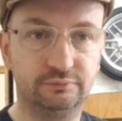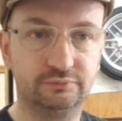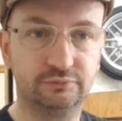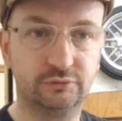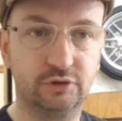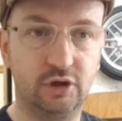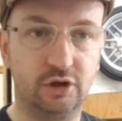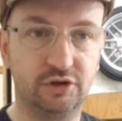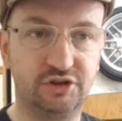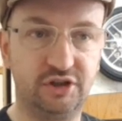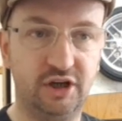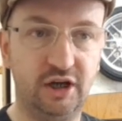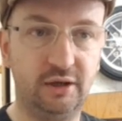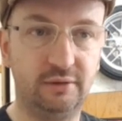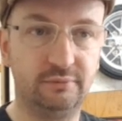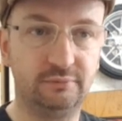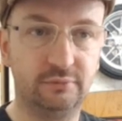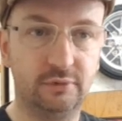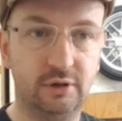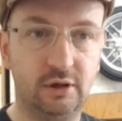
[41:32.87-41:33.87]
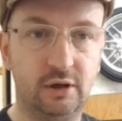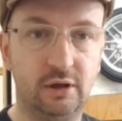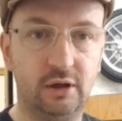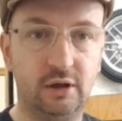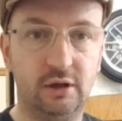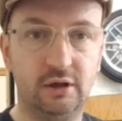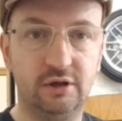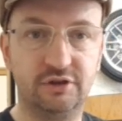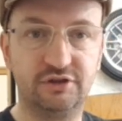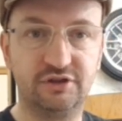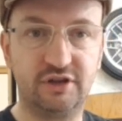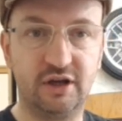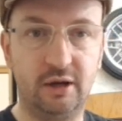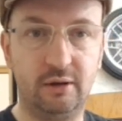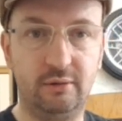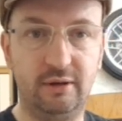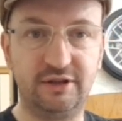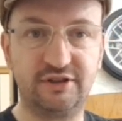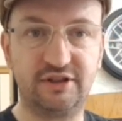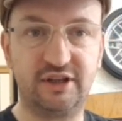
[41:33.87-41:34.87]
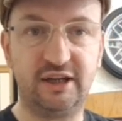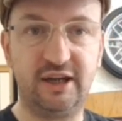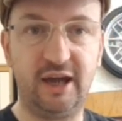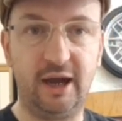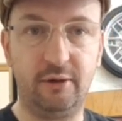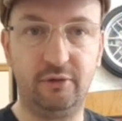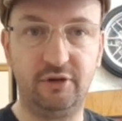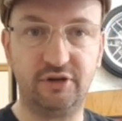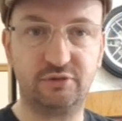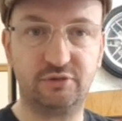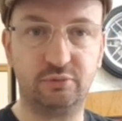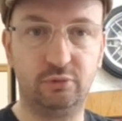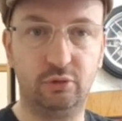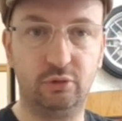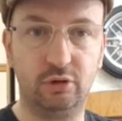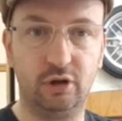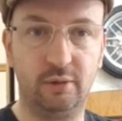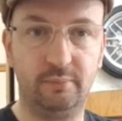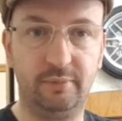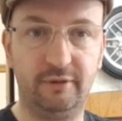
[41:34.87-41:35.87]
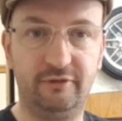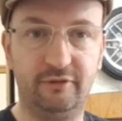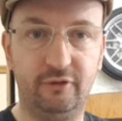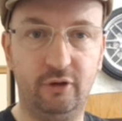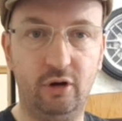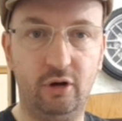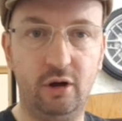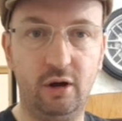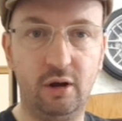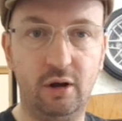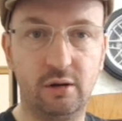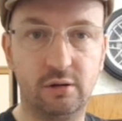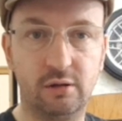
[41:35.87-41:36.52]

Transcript: Gotcha. So let's kick out this wall like before.